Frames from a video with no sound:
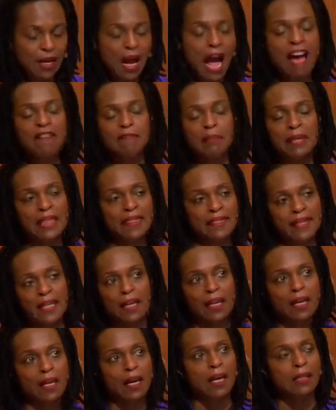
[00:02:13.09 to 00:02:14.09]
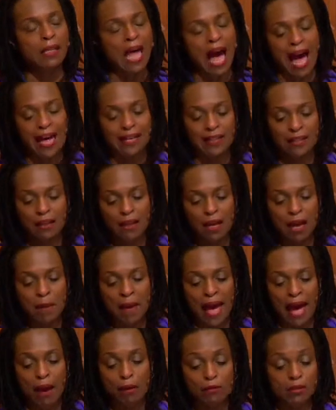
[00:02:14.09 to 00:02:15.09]
I've been thinking a lot
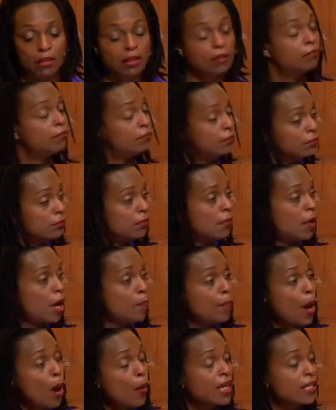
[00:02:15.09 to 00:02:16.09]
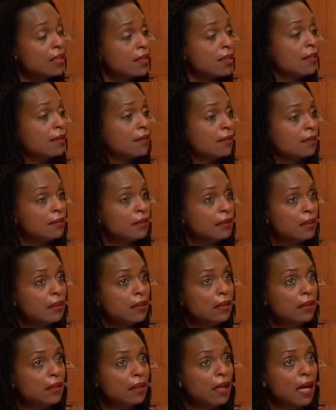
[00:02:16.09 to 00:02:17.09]
about poets
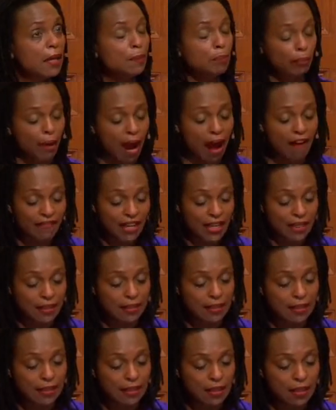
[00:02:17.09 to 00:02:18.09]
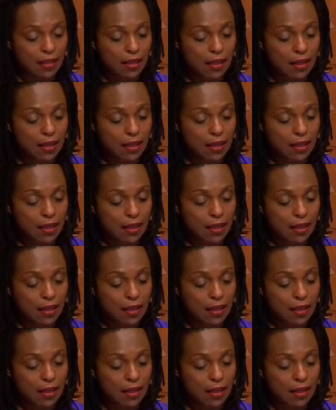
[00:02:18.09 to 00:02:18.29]
and prophets